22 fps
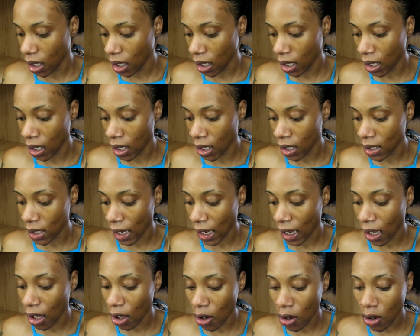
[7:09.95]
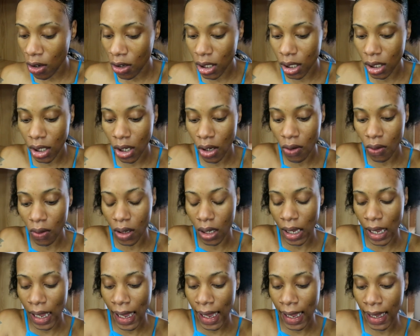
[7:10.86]
And I also
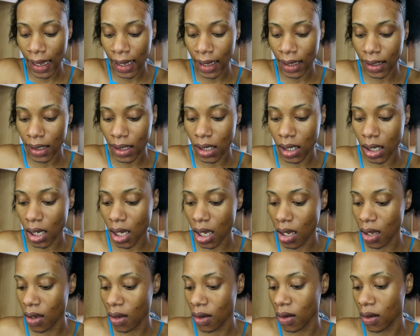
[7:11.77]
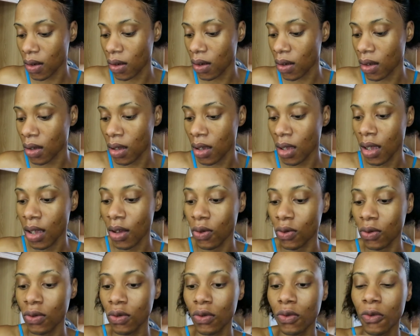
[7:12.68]
got...
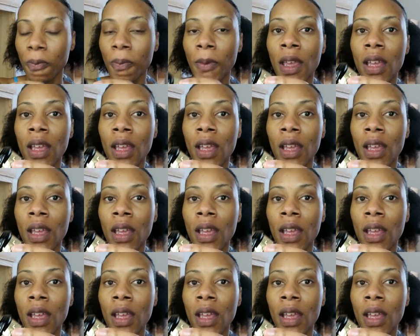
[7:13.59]
Ooh,